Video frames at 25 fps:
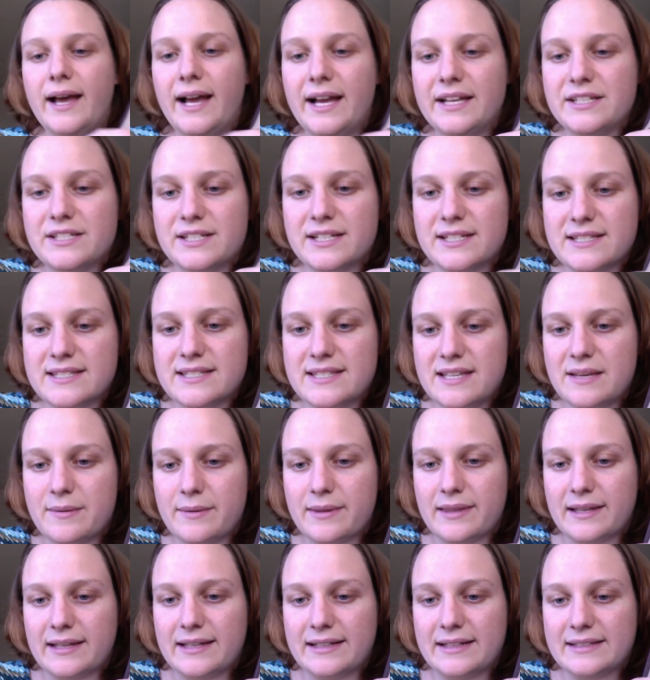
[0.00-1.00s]
As you can see by
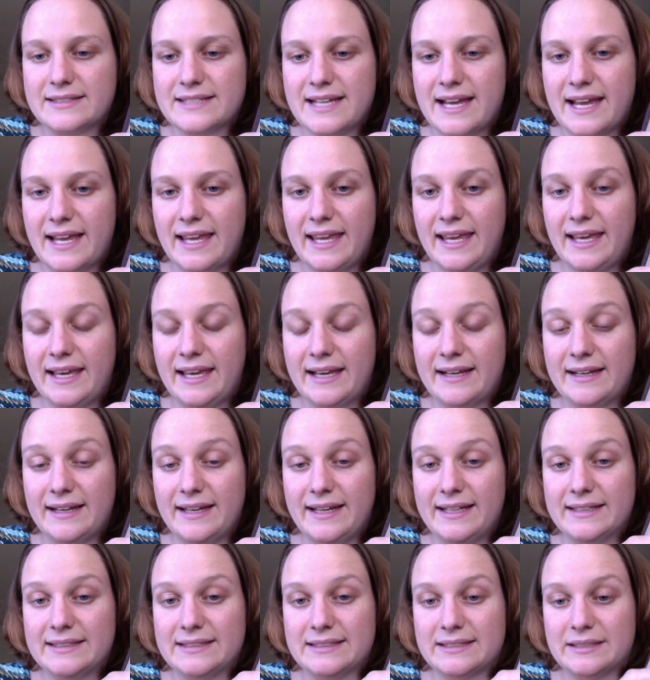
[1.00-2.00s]
the little tag here,
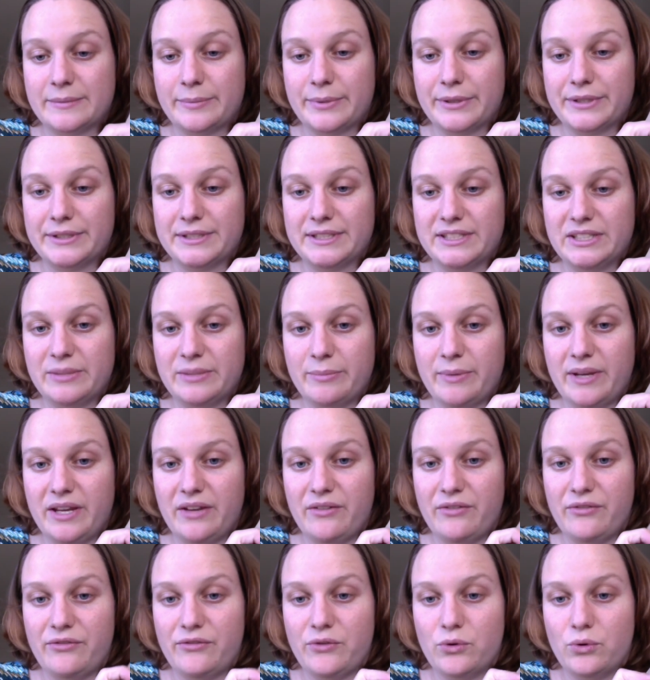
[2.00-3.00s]
it's supposed to be
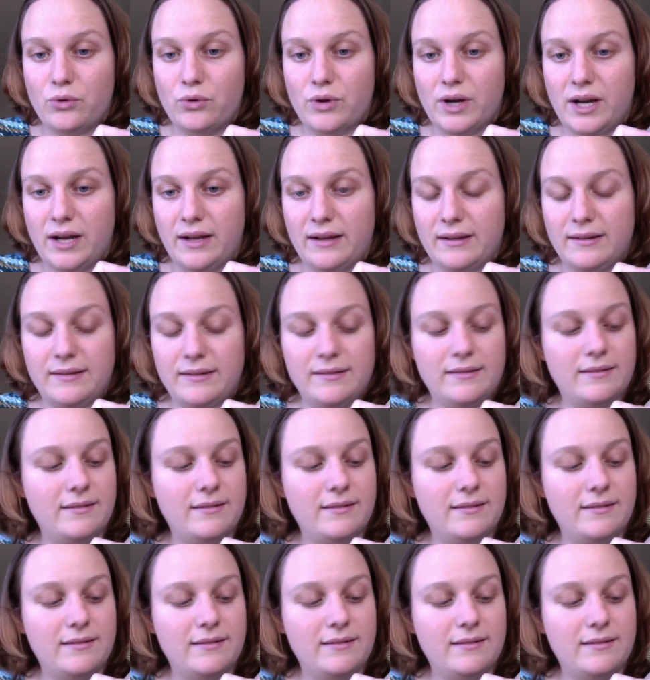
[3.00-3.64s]
for